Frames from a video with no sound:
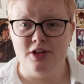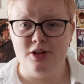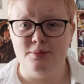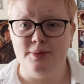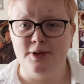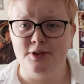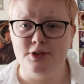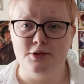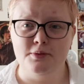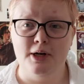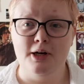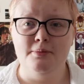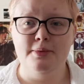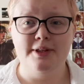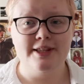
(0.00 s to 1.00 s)
other books as
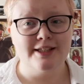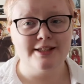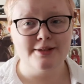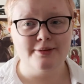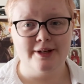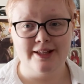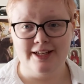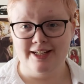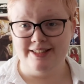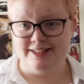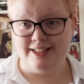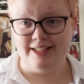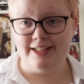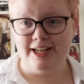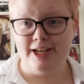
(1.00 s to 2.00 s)
well, but this is where the
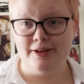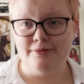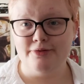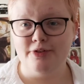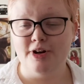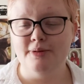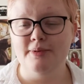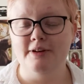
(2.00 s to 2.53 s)
idea came from.